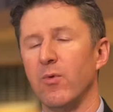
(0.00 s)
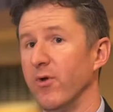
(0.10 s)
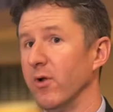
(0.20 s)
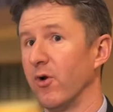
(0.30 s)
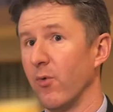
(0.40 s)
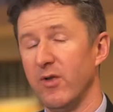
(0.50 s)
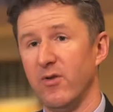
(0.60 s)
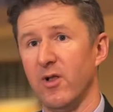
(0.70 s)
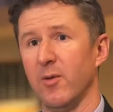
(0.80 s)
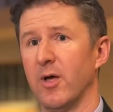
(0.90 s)
reveal a great
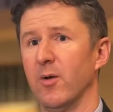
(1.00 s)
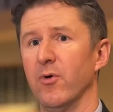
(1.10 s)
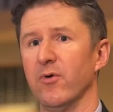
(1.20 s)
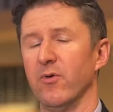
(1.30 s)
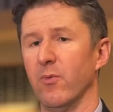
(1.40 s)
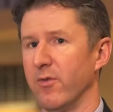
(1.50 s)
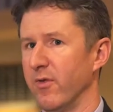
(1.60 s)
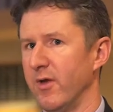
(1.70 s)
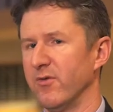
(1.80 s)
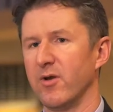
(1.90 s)
deal about a person, whether
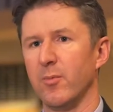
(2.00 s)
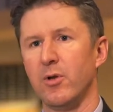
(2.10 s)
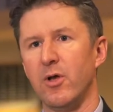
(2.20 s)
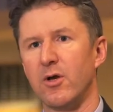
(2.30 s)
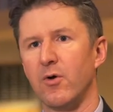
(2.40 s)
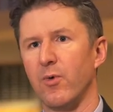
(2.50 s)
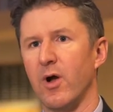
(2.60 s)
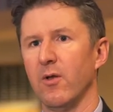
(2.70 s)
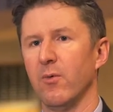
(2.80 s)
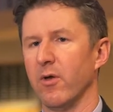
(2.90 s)
they attend a political
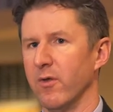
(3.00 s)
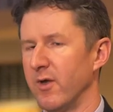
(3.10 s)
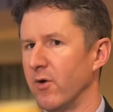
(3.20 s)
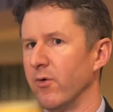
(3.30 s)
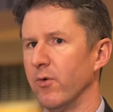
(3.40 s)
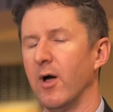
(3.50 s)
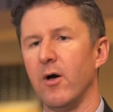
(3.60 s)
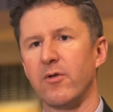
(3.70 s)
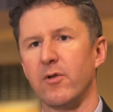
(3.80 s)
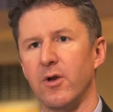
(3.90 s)
rally, whether they go to a
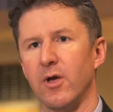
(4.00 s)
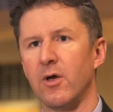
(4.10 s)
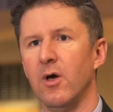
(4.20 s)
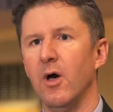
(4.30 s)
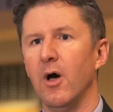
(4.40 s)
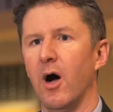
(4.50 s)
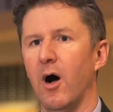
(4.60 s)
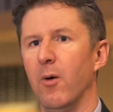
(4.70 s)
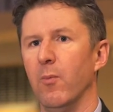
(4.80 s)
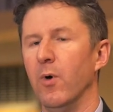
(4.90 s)
health clinic,
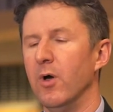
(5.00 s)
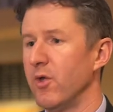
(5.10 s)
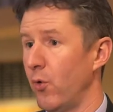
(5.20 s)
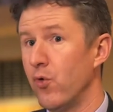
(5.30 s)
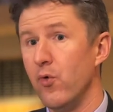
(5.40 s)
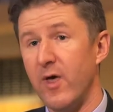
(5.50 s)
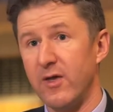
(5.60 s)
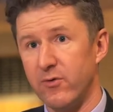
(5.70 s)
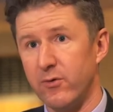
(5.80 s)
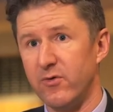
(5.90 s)
who they
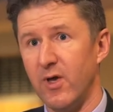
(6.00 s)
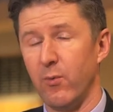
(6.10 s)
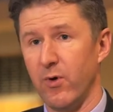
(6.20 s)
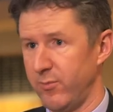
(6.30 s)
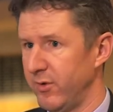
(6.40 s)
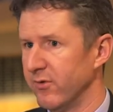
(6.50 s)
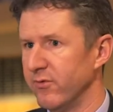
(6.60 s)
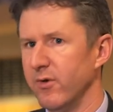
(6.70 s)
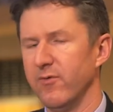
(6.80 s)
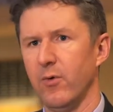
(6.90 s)
associate with,
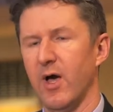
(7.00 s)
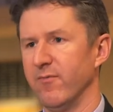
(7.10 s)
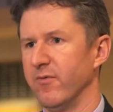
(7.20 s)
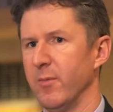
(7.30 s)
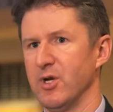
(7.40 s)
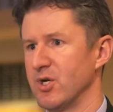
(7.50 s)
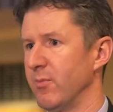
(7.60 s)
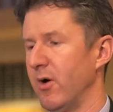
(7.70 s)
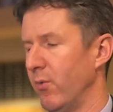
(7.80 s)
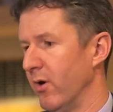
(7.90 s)
because if you have information
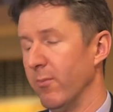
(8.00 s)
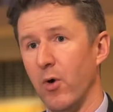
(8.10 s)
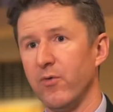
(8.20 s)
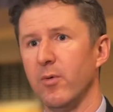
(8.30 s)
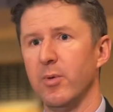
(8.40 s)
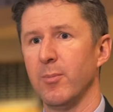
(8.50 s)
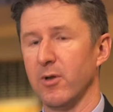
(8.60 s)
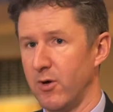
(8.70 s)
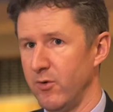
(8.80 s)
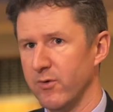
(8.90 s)
about where multiple
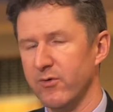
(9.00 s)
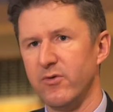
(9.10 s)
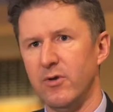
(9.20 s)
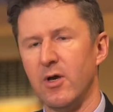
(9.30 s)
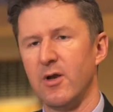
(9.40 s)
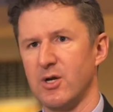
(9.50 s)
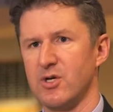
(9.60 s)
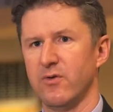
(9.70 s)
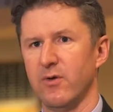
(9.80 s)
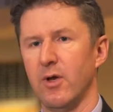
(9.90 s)
people are, you can see
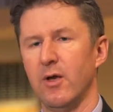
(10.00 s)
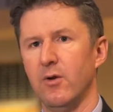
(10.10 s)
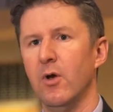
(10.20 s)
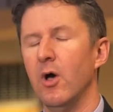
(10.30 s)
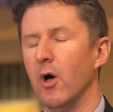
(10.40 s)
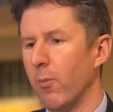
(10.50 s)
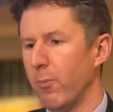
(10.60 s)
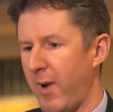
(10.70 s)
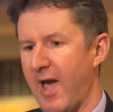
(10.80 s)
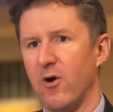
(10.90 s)
connections and
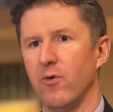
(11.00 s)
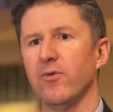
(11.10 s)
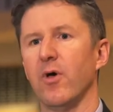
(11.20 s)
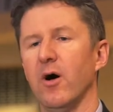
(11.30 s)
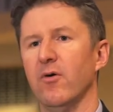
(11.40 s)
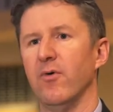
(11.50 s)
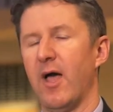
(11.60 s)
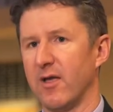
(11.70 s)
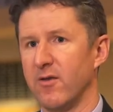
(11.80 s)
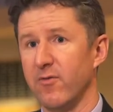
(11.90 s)
patterns of
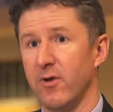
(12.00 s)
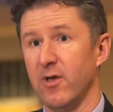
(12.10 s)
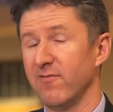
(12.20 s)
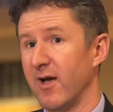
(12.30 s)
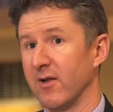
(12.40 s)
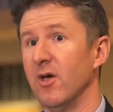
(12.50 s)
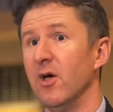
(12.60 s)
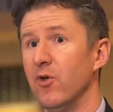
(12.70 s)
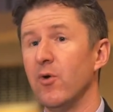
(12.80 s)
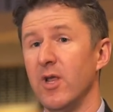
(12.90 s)
activity. In fact,
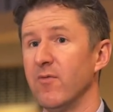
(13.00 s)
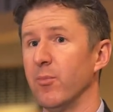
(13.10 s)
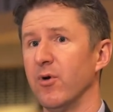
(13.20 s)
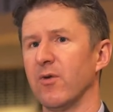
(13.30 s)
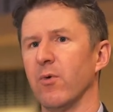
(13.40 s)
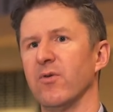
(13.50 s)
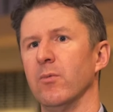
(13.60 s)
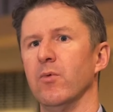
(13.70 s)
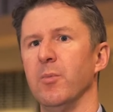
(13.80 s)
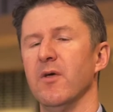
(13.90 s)
you can even predict where
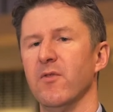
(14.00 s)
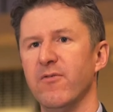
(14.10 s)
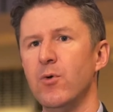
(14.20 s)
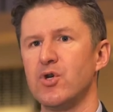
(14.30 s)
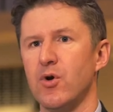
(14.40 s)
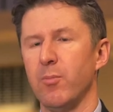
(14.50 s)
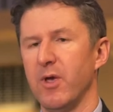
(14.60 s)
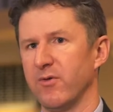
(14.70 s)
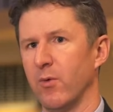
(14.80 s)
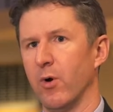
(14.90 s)
someone will be in the future
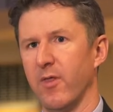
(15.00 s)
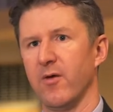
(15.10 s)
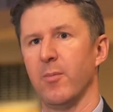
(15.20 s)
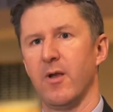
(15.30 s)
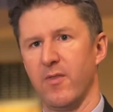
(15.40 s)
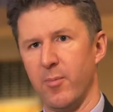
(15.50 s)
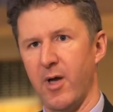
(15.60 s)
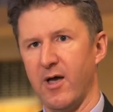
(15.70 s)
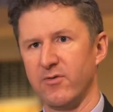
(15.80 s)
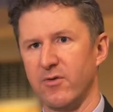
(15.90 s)
based on where they have been in the
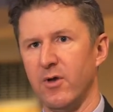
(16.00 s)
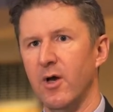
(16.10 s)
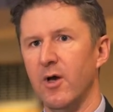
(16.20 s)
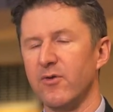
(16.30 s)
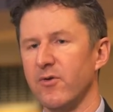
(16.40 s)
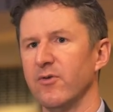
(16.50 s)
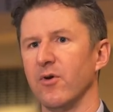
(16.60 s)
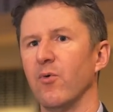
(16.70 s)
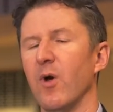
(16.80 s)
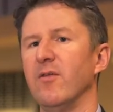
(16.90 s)
past. So there's
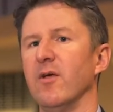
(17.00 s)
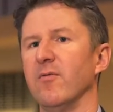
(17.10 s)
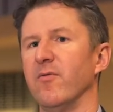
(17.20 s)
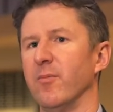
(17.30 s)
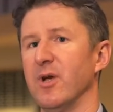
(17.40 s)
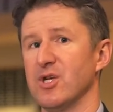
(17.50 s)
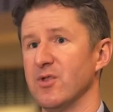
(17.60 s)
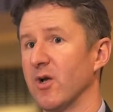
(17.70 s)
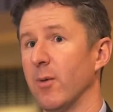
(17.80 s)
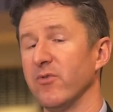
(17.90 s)
a great deal of information
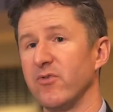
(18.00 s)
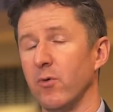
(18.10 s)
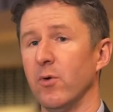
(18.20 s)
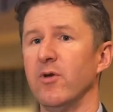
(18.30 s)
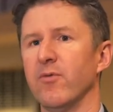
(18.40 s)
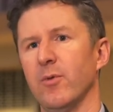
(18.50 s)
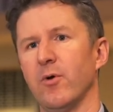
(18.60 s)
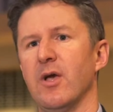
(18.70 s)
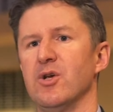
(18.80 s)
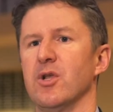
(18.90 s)
that comes solely from
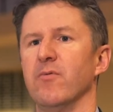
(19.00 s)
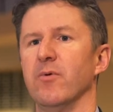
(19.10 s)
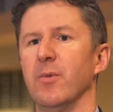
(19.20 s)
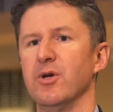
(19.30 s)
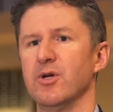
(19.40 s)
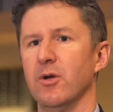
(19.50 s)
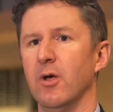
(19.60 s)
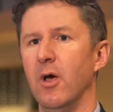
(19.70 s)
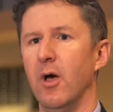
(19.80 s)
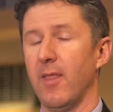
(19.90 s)
location information.
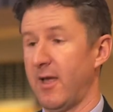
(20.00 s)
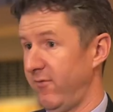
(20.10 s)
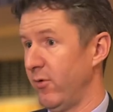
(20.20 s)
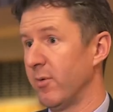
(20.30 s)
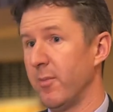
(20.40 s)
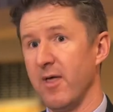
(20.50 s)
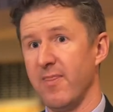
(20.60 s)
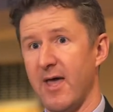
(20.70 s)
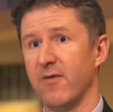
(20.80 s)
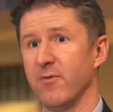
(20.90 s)
And if you combine
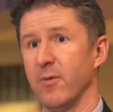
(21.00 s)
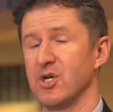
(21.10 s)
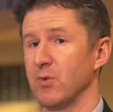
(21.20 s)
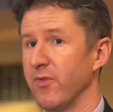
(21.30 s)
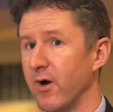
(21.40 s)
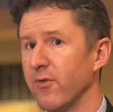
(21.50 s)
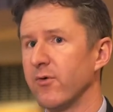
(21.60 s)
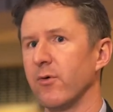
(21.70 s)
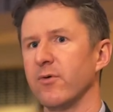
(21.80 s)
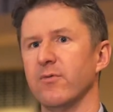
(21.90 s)
that information with
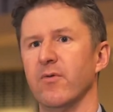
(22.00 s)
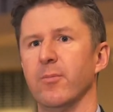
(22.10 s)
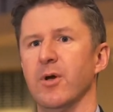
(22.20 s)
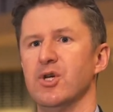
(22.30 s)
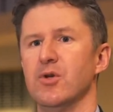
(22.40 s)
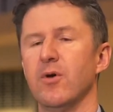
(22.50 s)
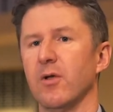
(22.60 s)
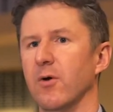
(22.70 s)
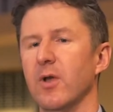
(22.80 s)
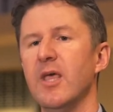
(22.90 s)
other sources of information, you
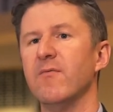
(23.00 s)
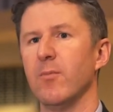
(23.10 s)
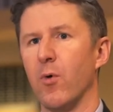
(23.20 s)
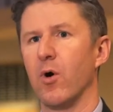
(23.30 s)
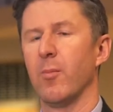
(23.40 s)
can learn even more